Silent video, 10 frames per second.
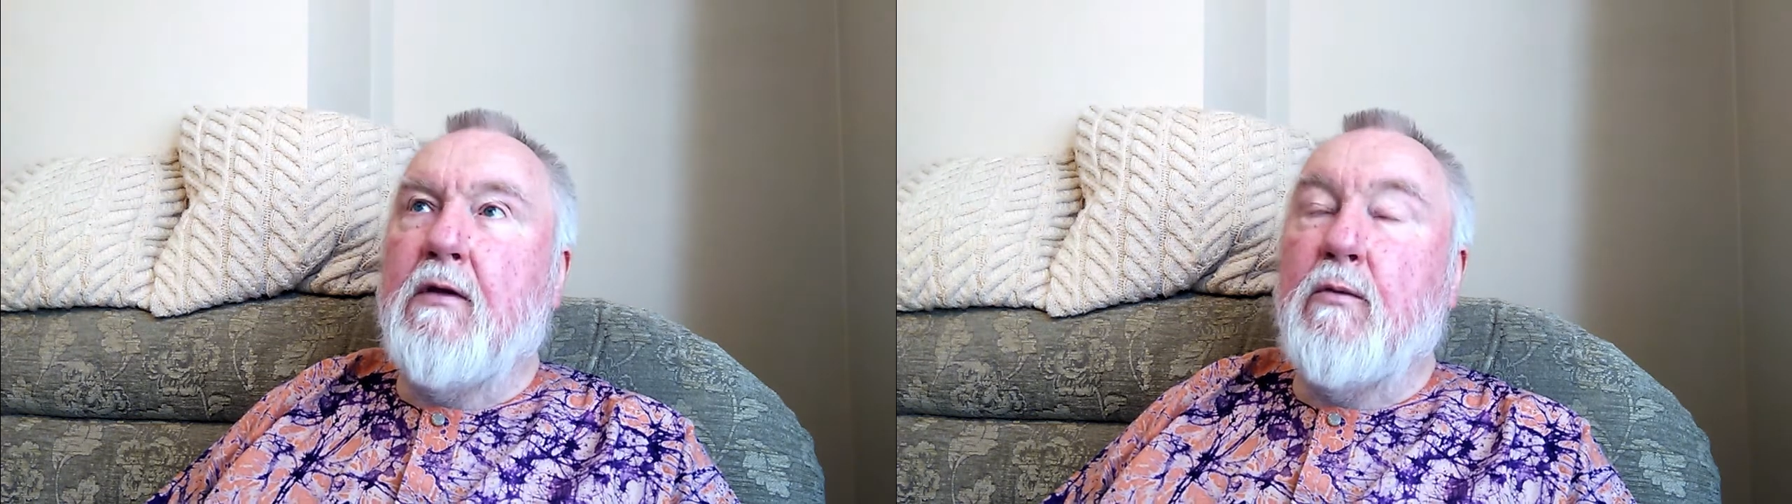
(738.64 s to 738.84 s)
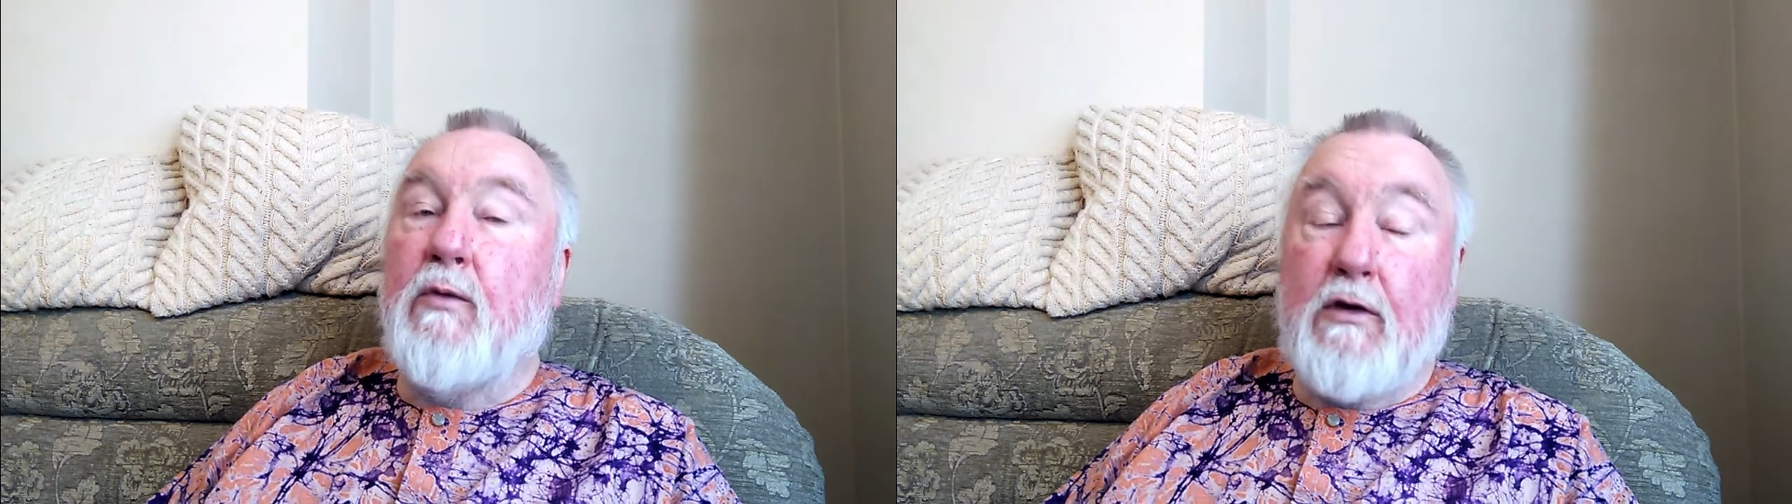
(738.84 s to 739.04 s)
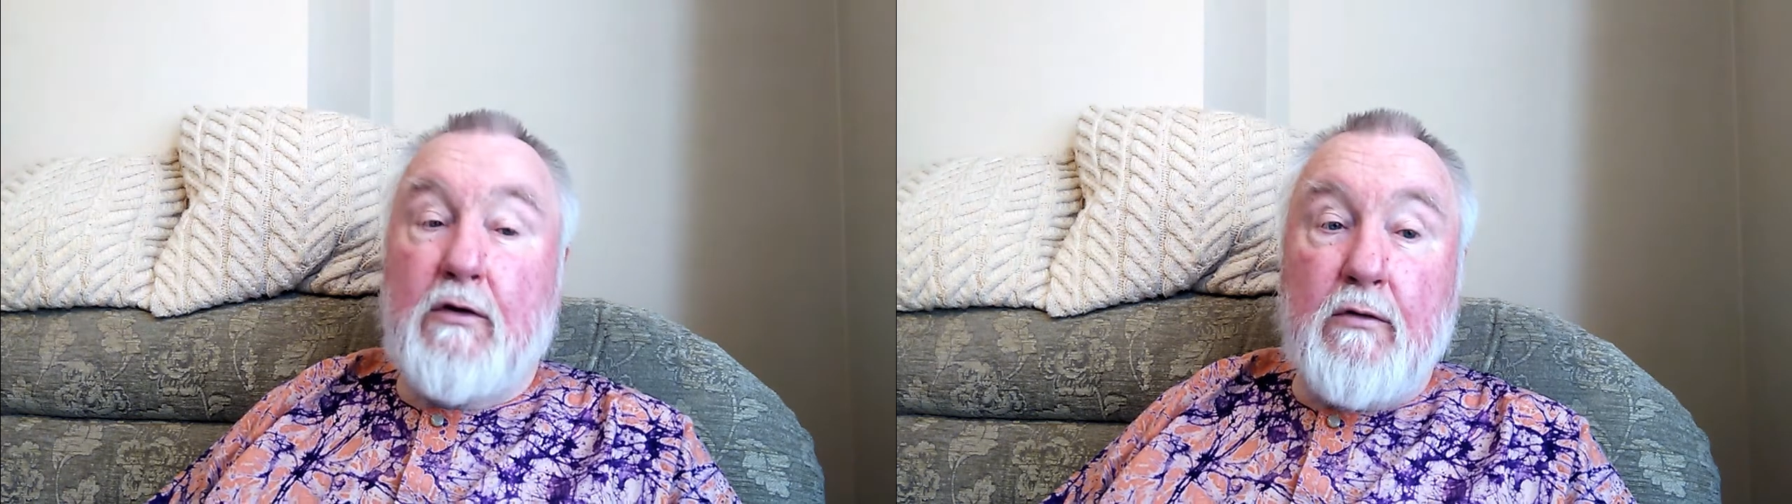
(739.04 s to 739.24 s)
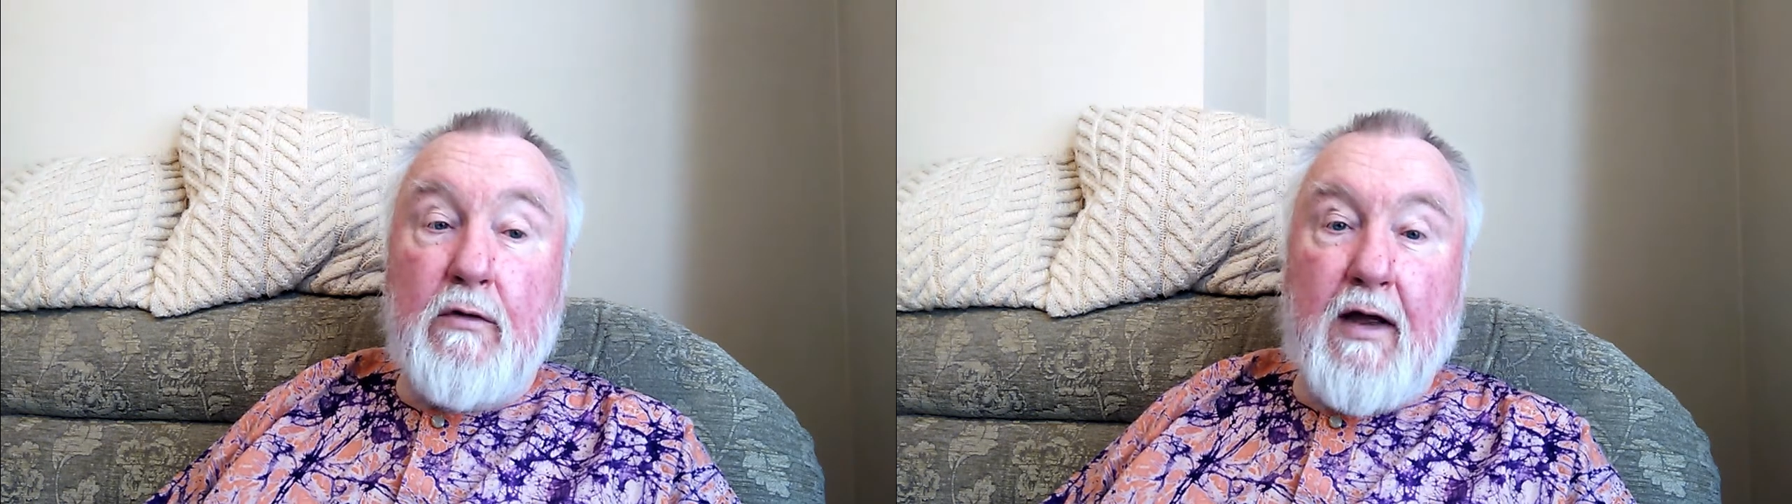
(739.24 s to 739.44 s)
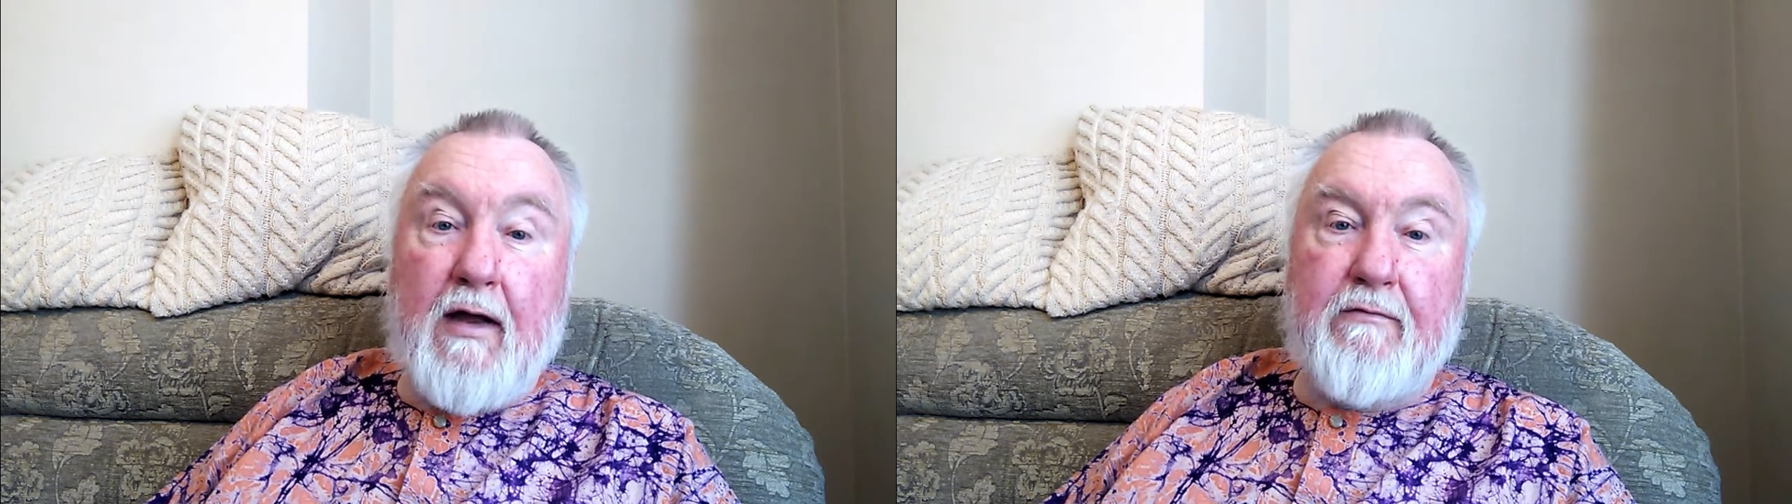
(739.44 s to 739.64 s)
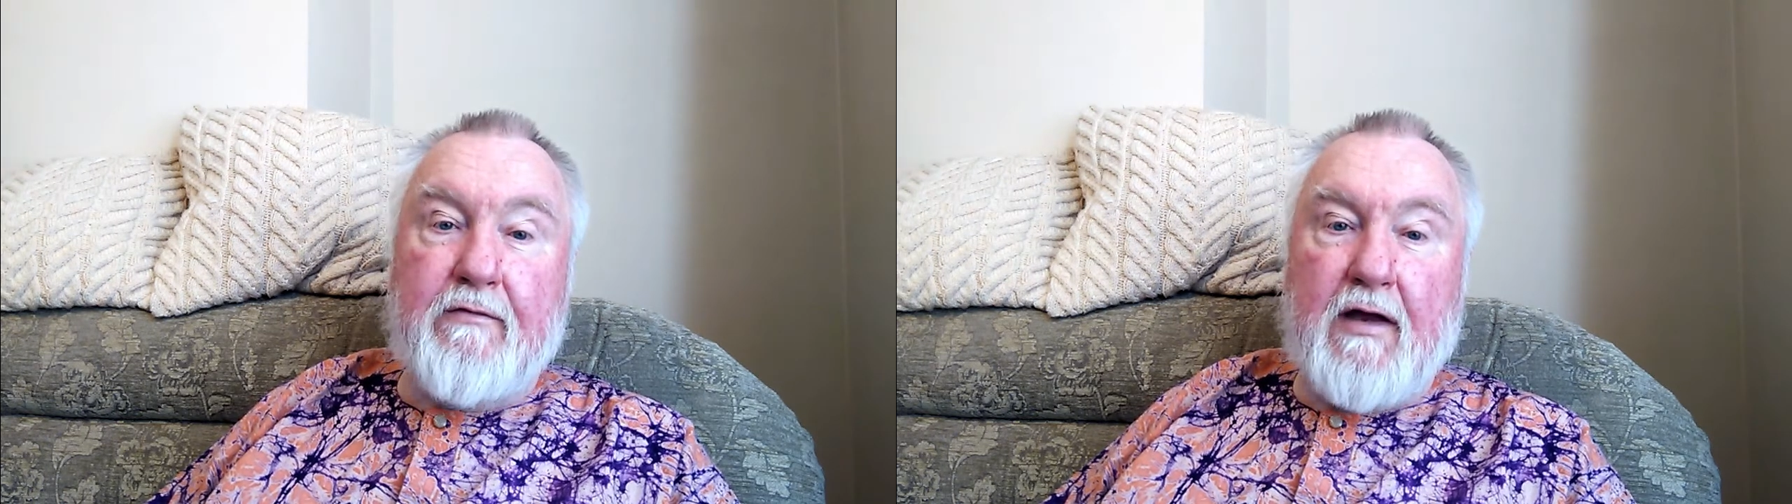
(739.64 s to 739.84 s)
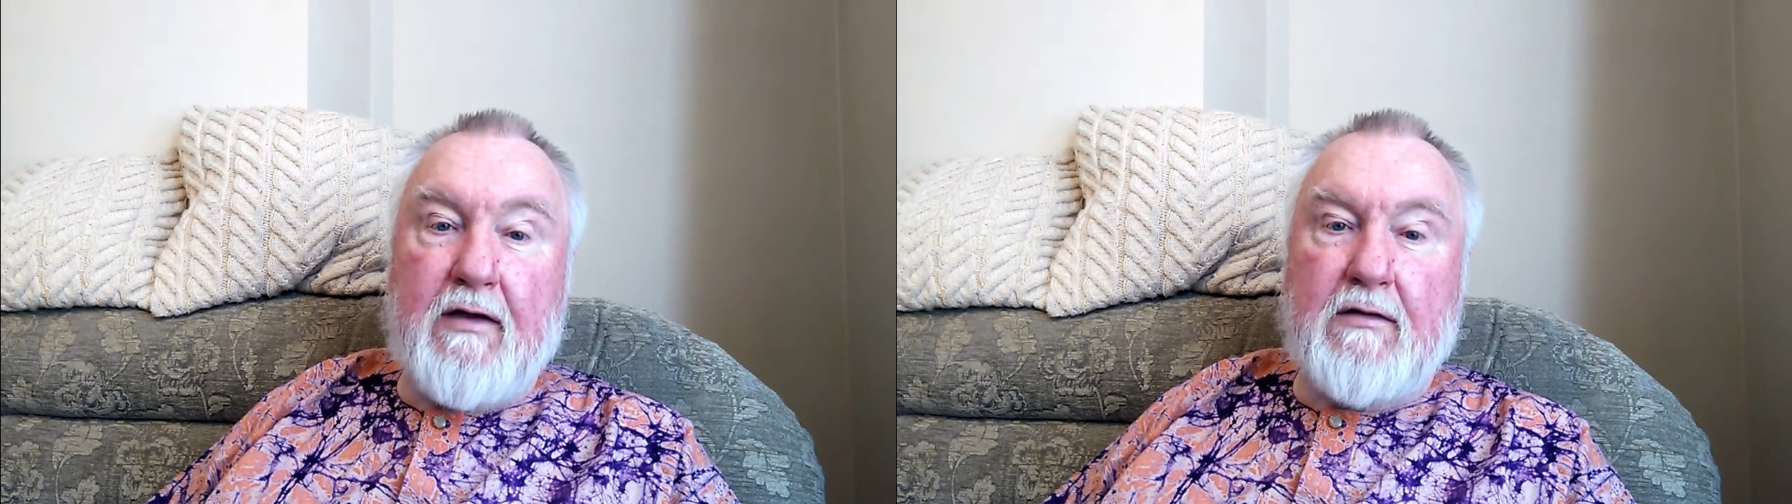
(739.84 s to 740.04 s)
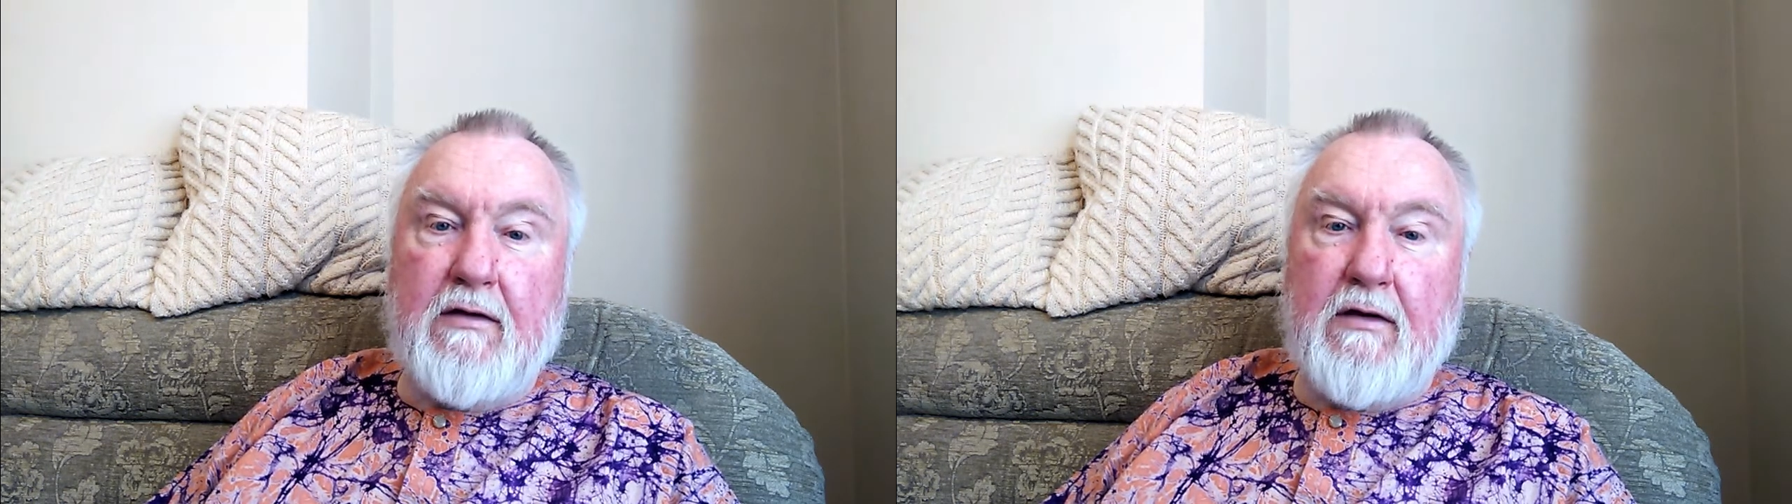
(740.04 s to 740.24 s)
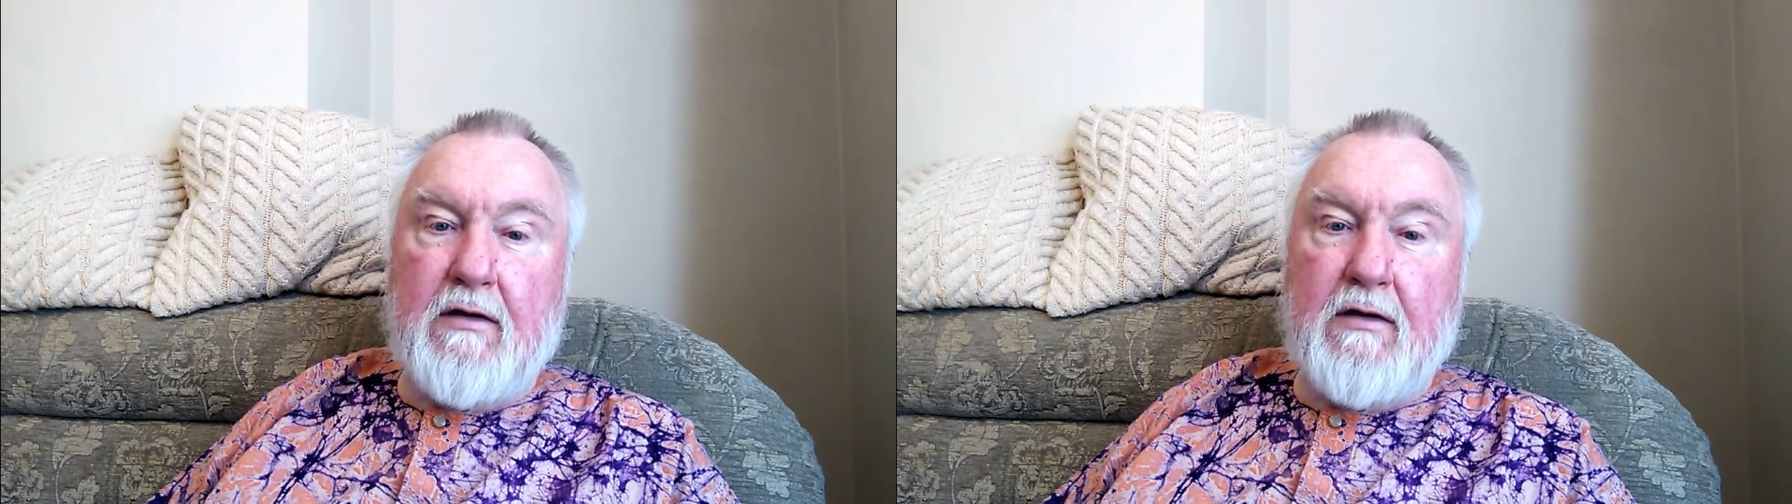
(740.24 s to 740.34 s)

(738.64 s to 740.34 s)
We do have that